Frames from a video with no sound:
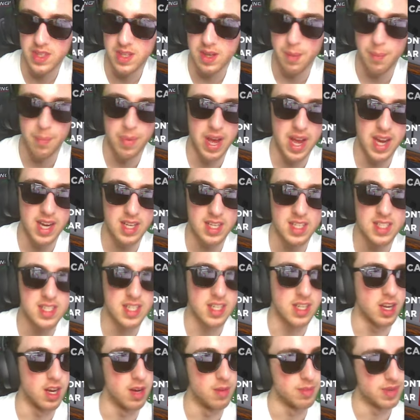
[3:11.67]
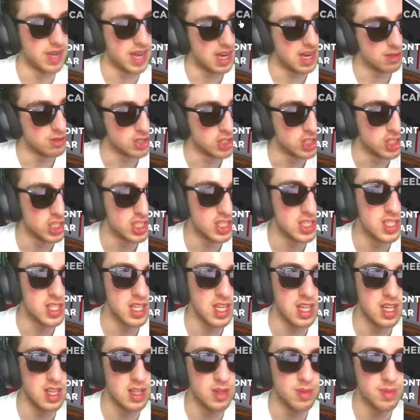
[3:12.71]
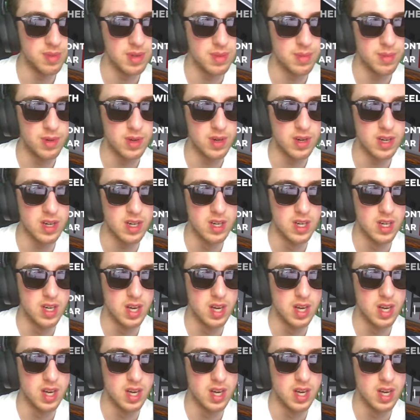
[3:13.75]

back needs to come down just a little bit more.